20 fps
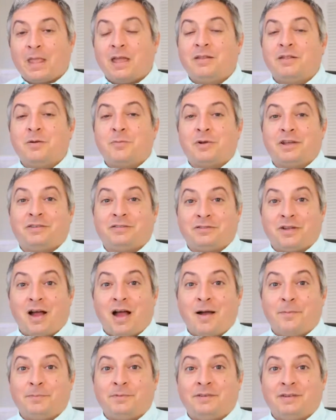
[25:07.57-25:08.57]
And then when I
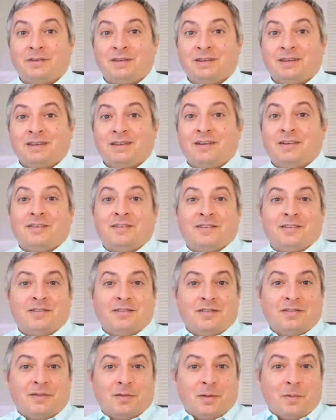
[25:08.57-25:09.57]
stopped,
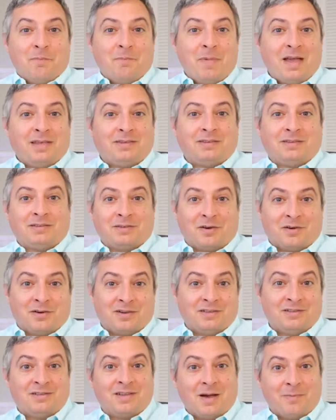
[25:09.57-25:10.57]
the mess
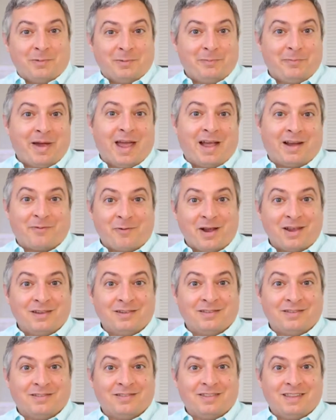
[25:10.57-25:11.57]
started coming back, right?